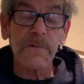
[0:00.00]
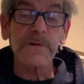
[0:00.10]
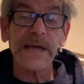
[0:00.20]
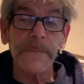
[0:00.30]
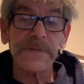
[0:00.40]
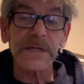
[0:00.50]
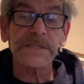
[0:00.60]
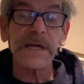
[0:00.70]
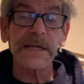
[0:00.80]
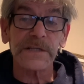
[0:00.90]
were attempting
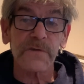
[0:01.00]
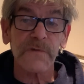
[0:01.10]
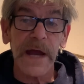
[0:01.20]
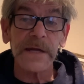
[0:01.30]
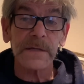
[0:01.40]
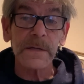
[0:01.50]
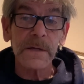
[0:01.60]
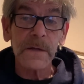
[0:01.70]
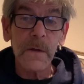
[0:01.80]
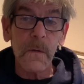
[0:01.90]
to integrate
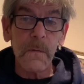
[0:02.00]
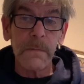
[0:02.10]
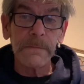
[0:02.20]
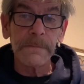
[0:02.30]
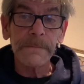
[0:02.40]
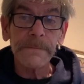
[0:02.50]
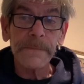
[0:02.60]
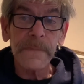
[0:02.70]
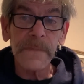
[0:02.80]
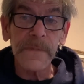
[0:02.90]

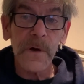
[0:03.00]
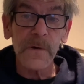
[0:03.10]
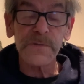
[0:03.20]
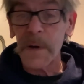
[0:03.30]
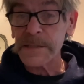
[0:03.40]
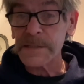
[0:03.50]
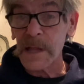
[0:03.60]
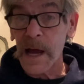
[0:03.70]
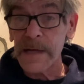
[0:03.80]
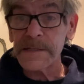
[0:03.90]
those bus
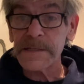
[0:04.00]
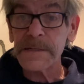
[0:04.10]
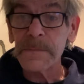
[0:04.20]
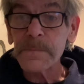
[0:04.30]
lines.